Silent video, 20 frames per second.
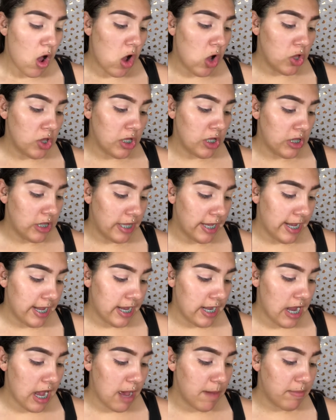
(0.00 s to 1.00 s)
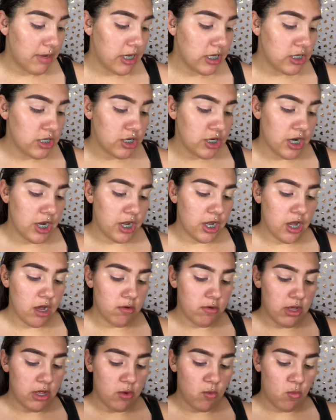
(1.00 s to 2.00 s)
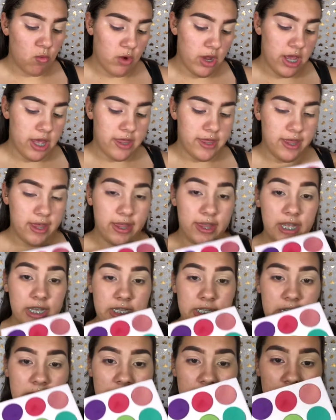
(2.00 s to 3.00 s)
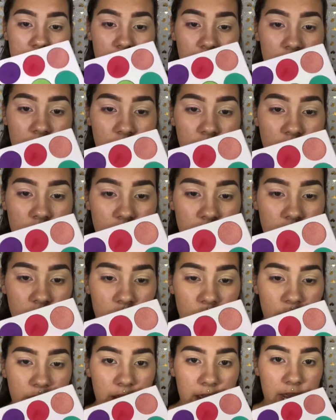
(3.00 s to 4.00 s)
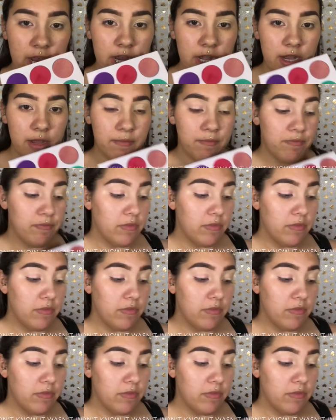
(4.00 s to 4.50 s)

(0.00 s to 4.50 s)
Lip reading: on the lid, I'm going to straight go in with this yellow shade,